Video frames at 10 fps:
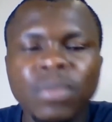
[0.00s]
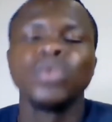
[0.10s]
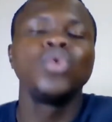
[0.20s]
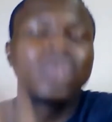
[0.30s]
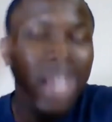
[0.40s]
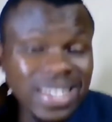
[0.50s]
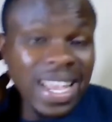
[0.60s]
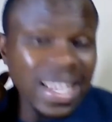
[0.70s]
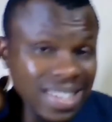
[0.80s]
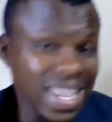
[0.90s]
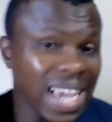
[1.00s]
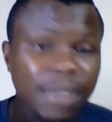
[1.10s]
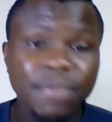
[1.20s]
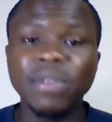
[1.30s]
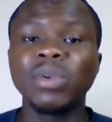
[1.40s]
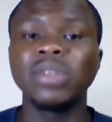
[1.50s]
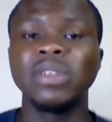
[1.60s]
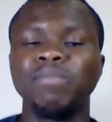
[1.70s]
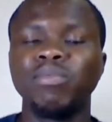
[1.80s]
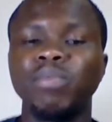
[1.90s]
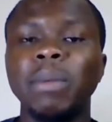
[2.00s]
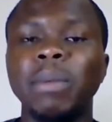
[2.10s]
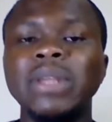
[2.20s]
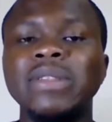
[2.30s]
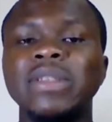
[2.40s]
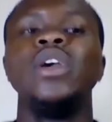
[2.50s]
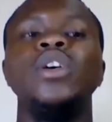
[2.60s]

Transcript: You can't assign a frequency probability